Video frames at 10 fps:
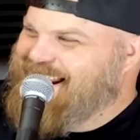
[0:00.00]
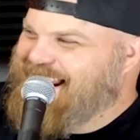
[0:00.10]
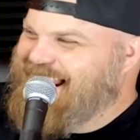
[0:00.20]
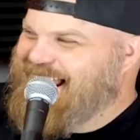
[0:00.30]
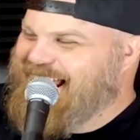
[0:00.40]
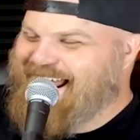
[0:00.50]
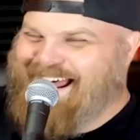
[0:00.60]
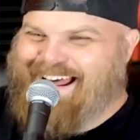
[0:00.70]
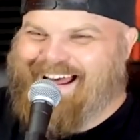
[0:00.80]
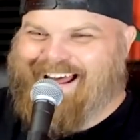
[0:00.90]

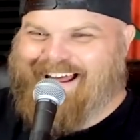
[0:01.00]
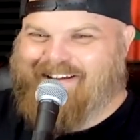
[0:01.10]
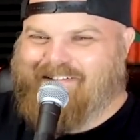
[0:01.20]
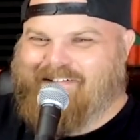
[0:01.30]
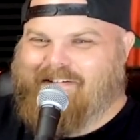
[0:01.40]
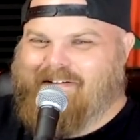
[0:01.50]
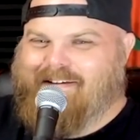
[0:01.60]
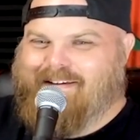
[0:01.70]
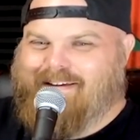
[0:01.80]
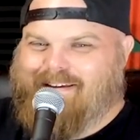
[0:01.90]

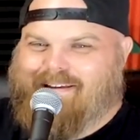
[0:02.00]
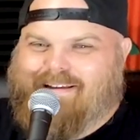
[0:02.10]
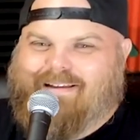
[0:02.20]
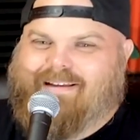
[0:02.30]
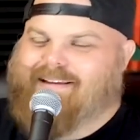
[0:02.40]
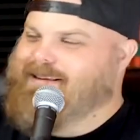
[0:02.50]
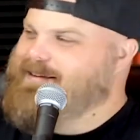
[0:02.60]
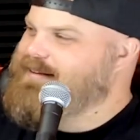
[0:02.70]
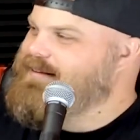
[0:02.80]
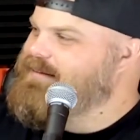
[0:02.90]

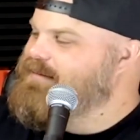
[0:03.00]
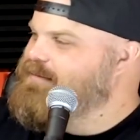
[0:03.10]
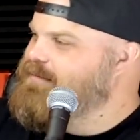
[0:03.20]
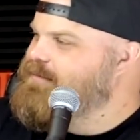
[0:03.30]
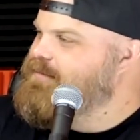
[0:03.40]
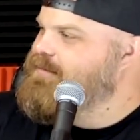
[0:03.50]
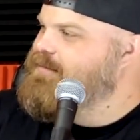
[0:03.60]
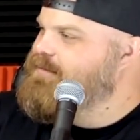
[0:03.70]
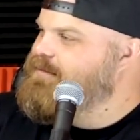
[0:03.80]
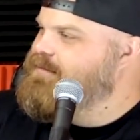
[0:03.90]

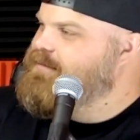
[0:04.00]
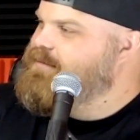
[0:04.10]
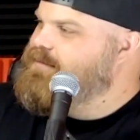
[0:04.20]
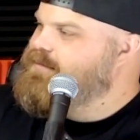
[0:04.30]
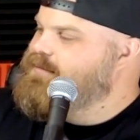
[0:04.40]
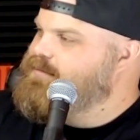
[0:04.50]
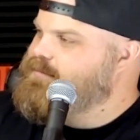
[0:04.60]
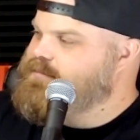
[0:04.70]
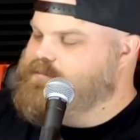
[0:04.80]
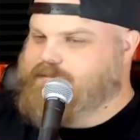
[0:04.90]

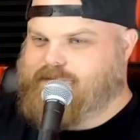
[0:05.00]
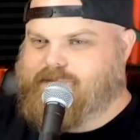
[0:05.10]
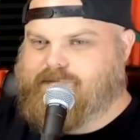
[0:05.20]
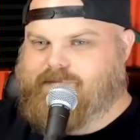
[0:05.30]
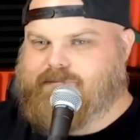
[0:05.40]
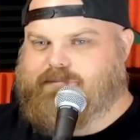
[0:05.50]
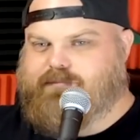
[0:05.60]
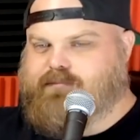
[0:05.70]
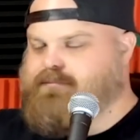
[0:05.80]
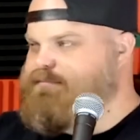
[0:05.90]

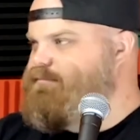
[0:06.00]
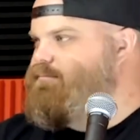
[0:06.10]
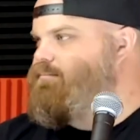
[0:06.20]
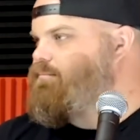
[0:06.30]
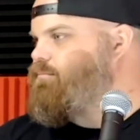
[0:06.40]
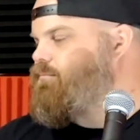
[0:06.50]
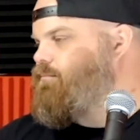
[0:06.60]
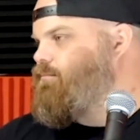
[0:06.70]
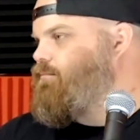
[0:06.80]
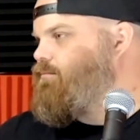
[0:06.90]

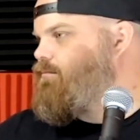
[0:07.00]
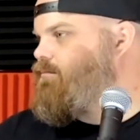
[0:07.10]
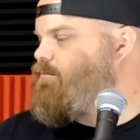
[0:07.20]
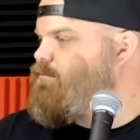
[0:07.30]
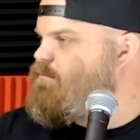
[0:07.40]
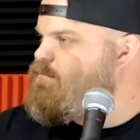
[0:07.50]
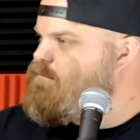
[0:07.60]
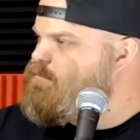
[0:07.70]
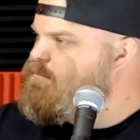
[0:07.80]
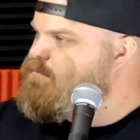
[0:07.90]
The person shown says nothing.